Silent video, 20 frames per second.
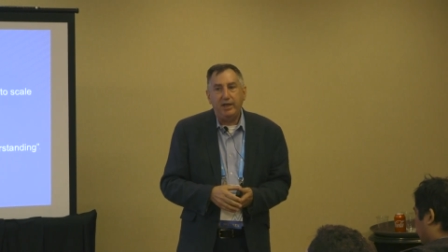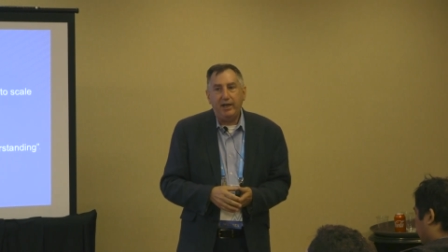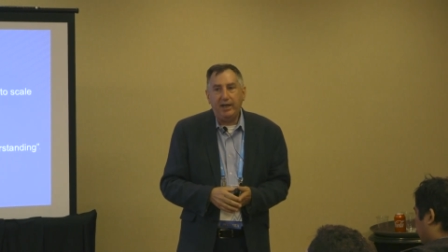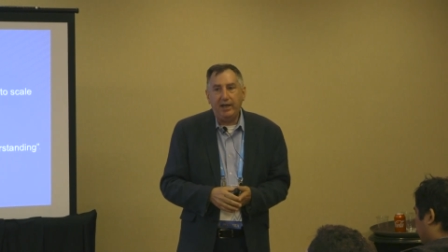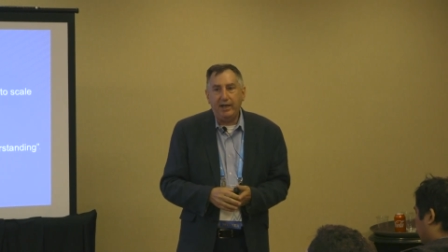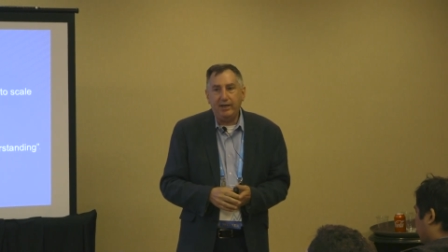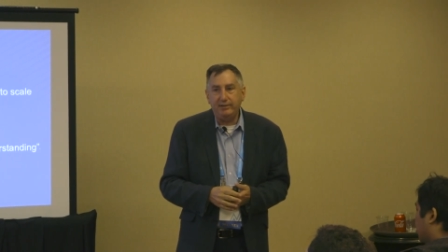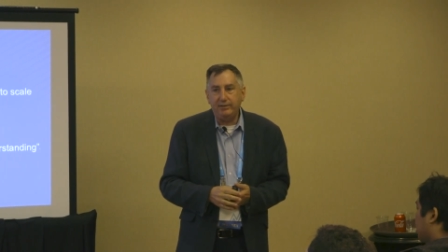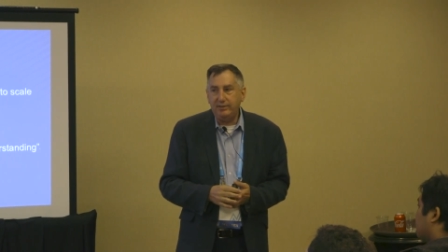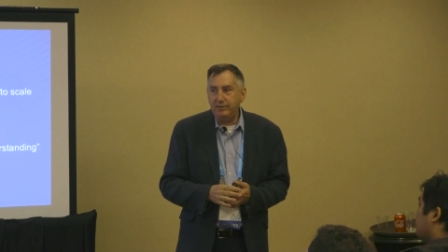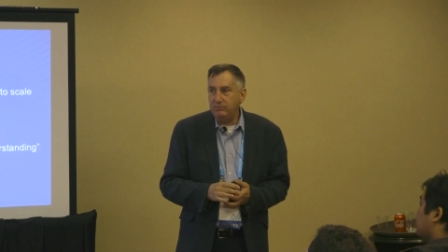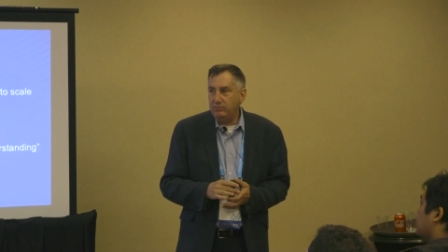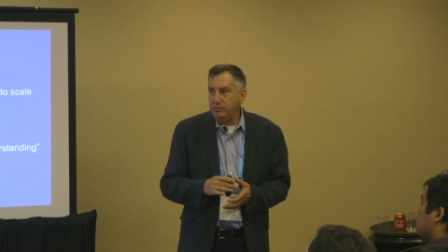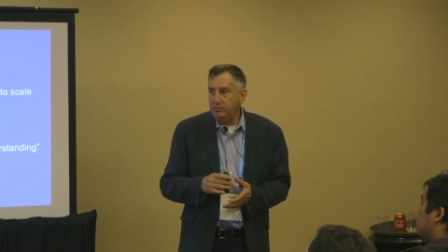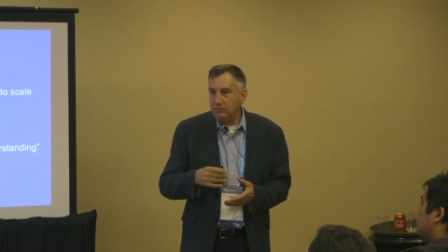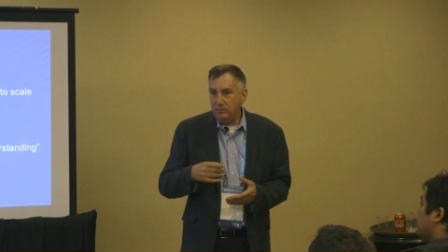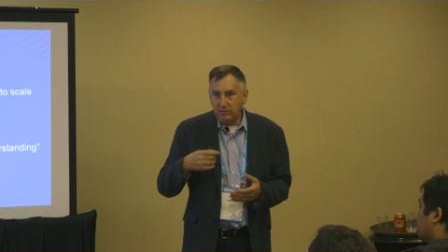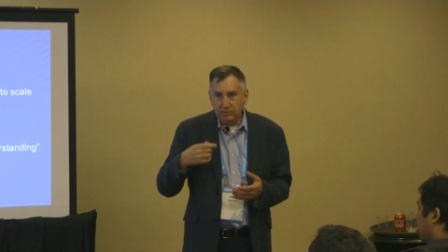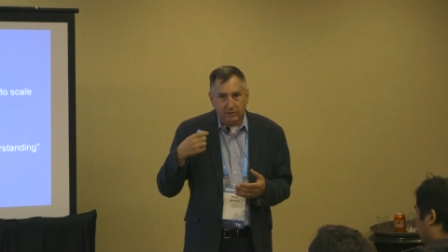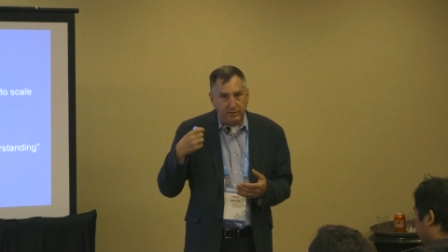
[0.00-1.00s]
and
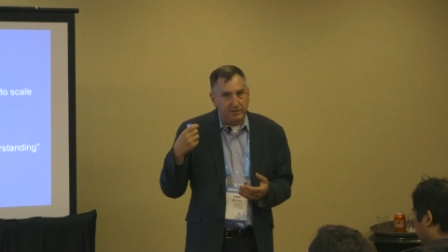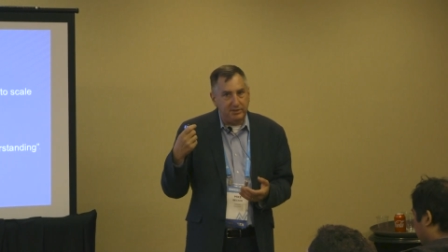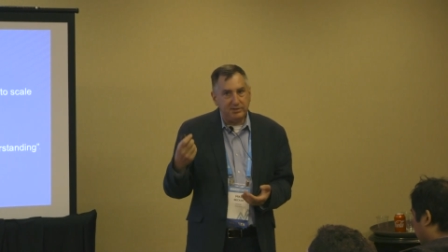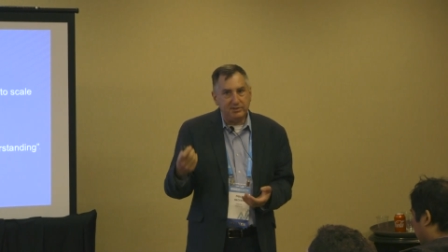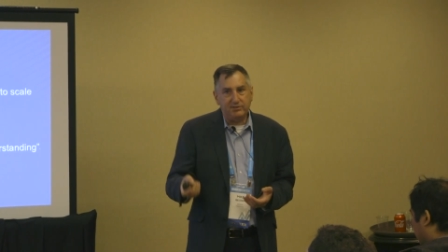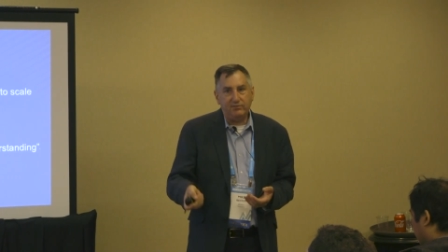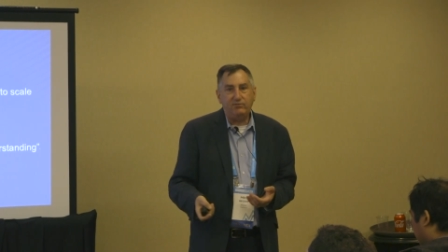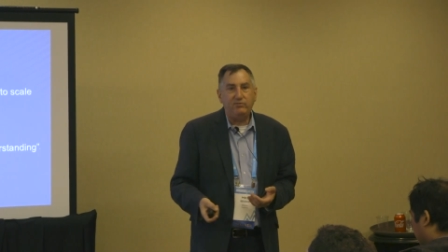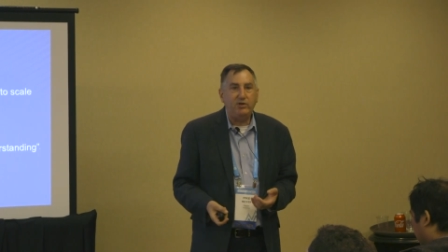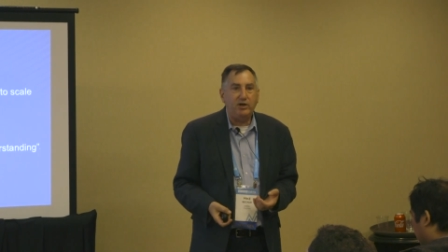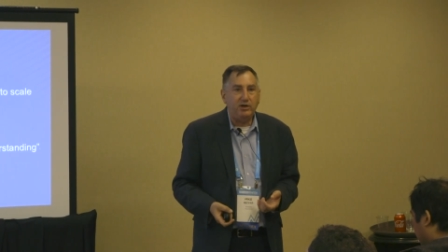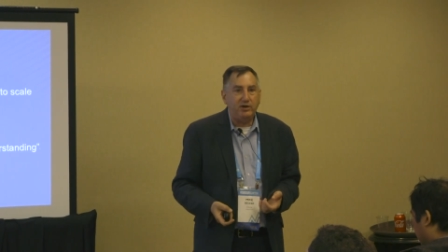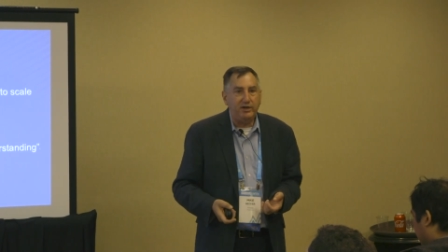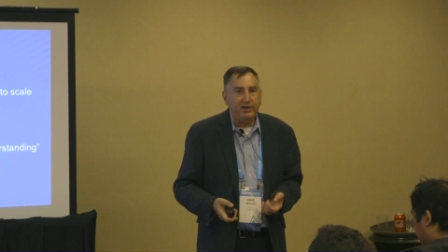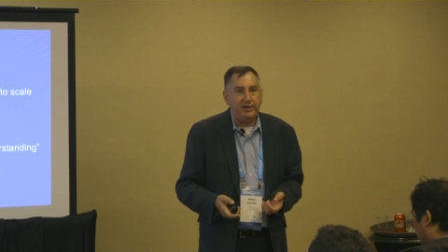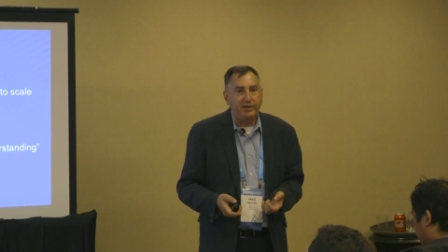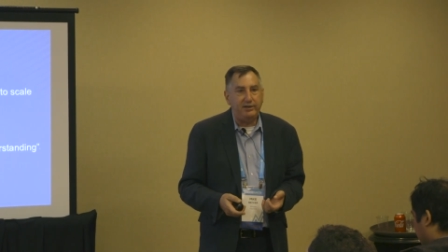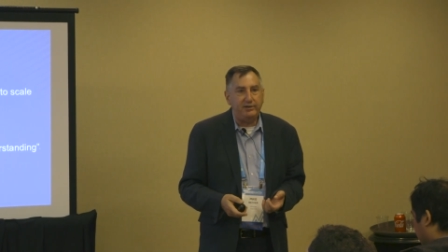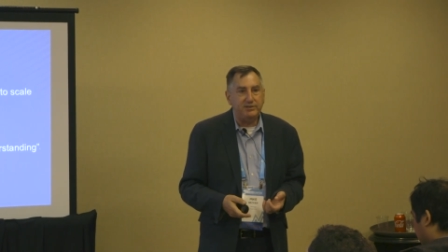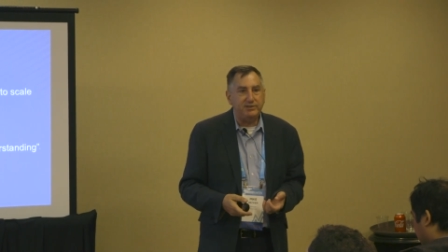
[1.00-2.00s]
it's a
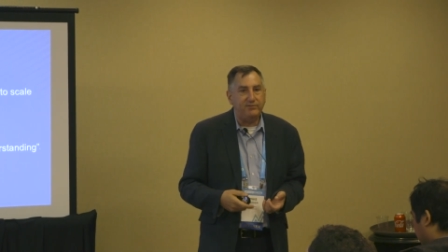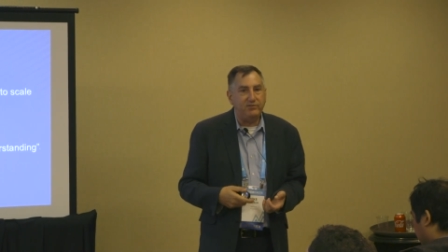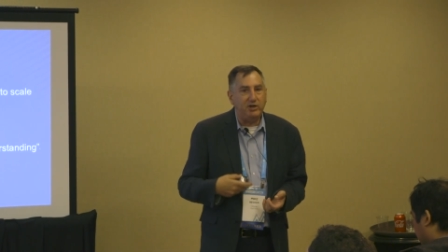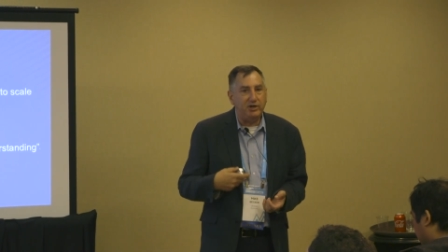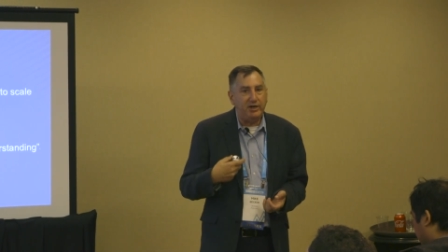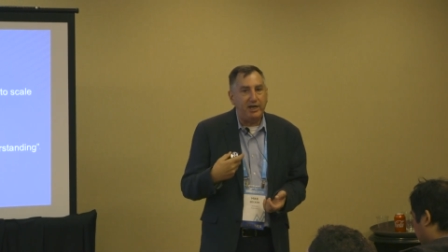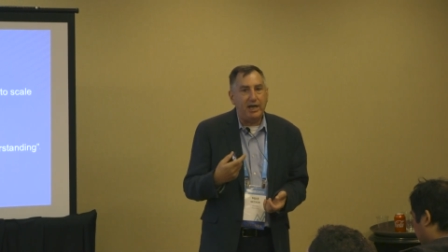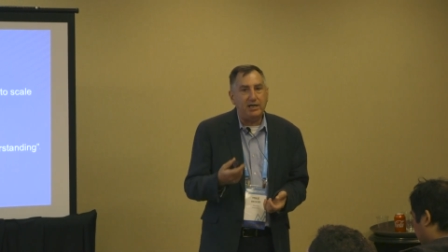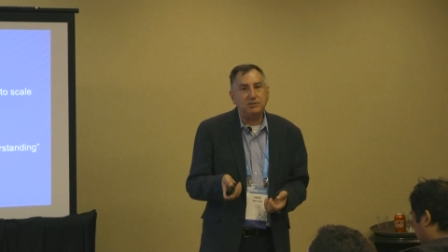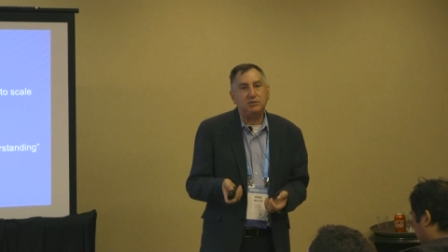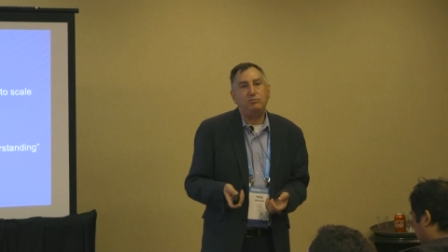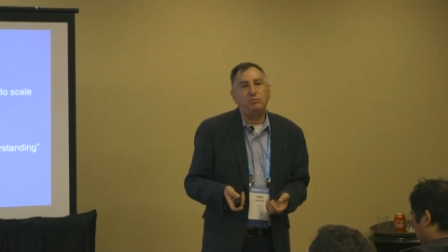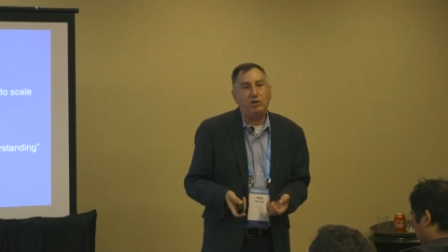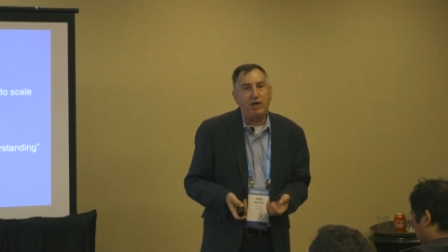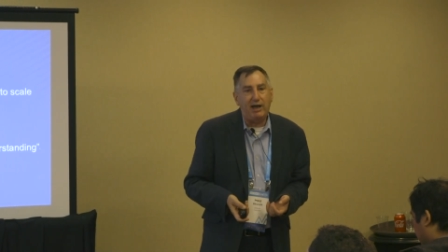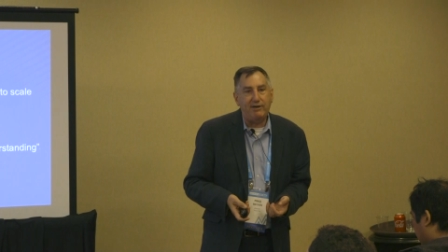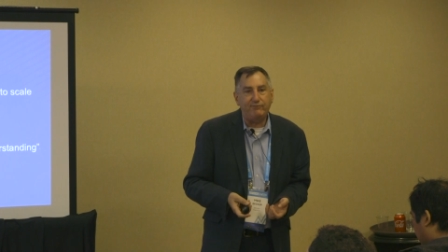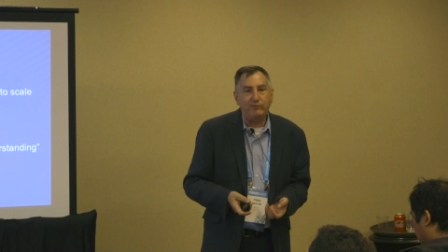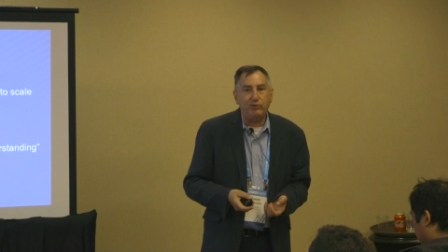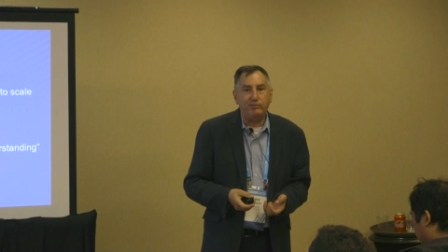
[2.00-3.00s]
very agile
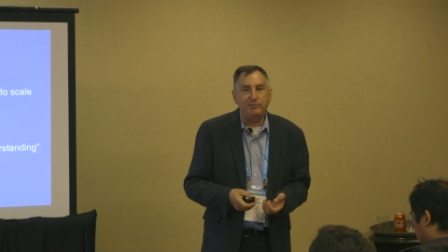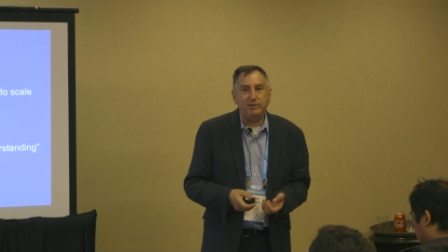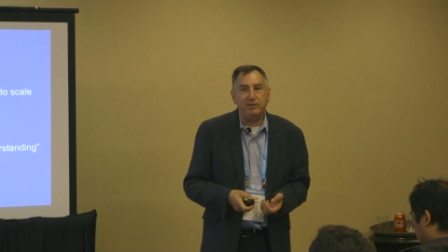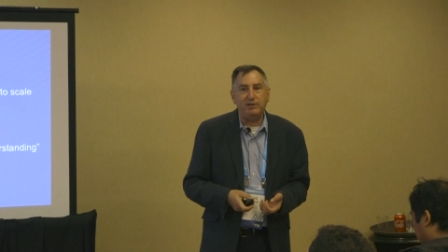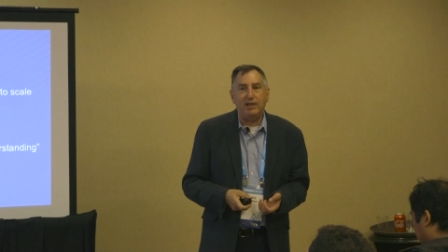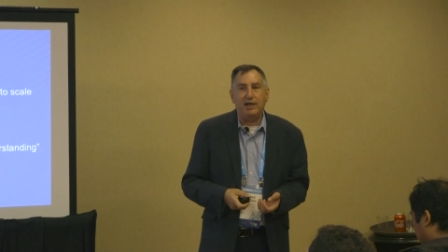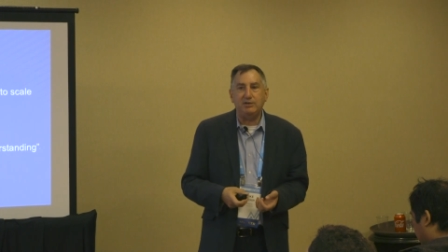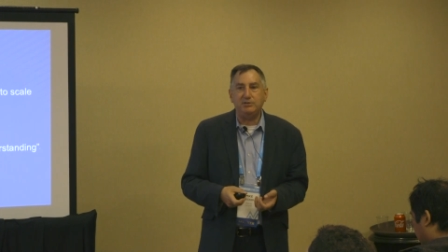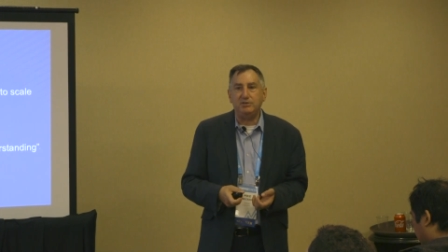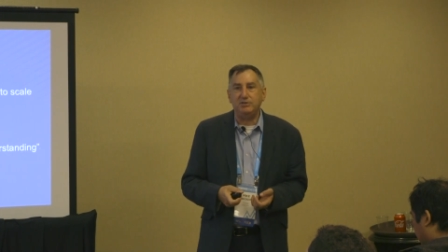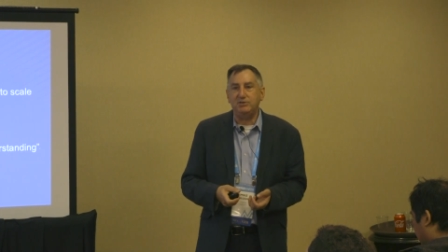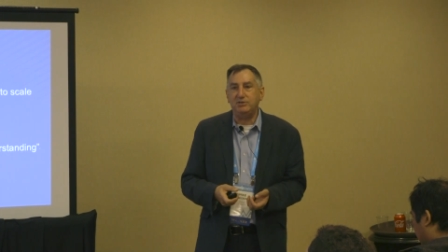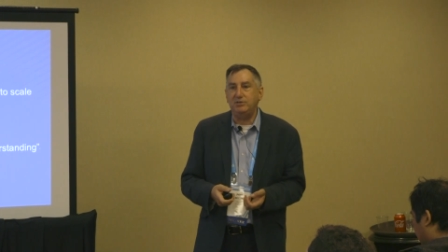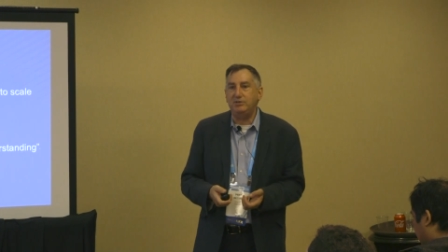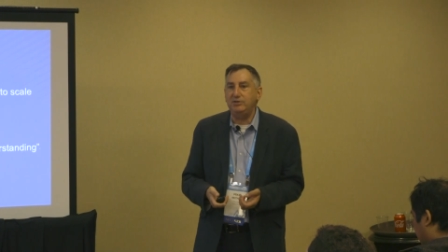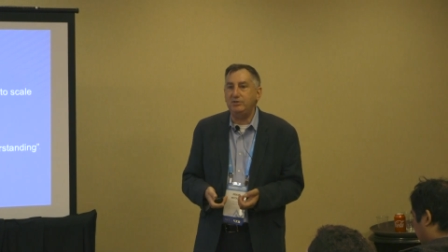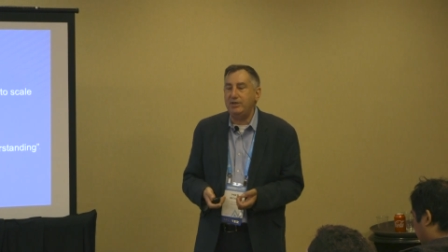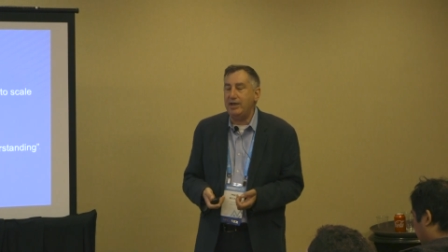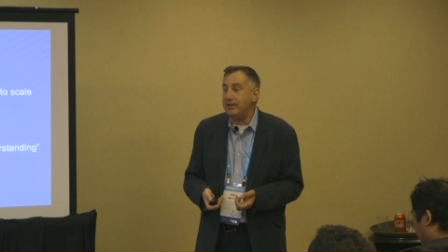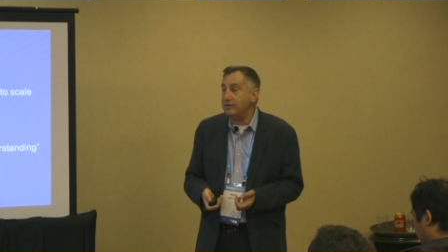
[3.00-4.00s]
platform that allows us
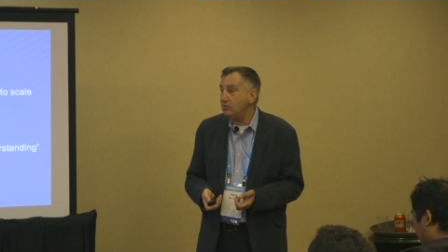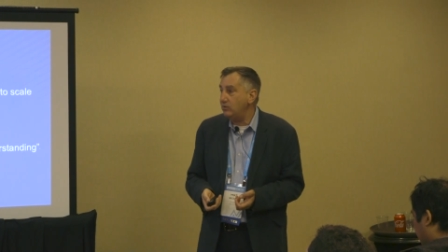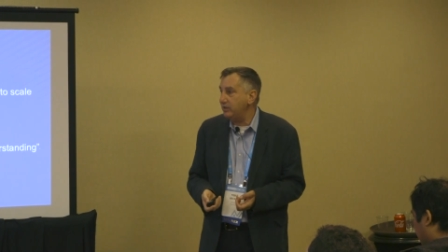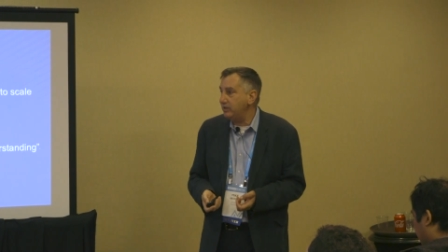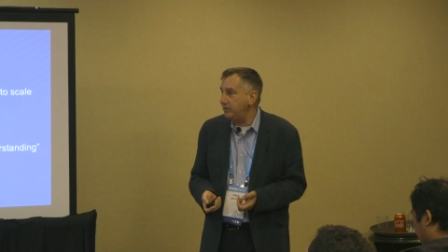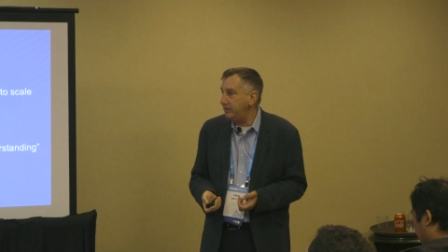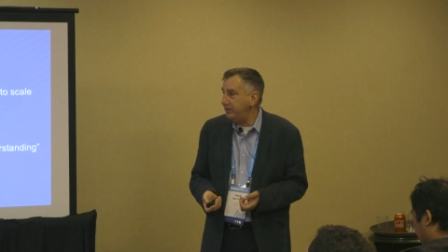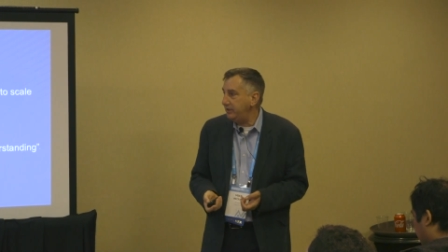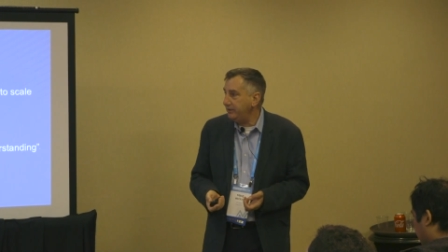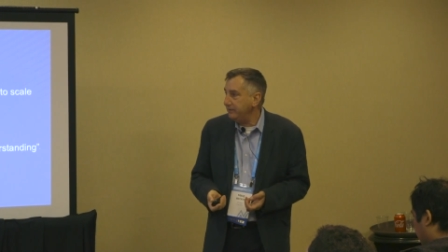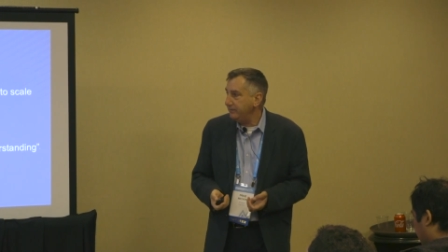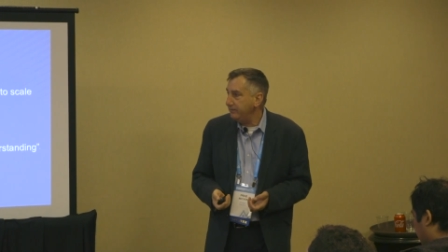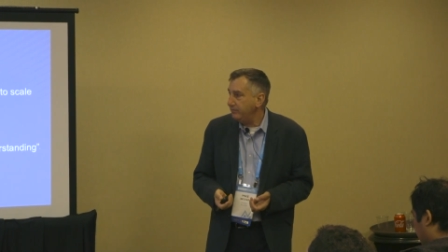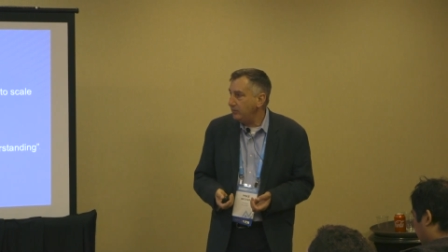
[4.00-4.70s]
to do that quickly.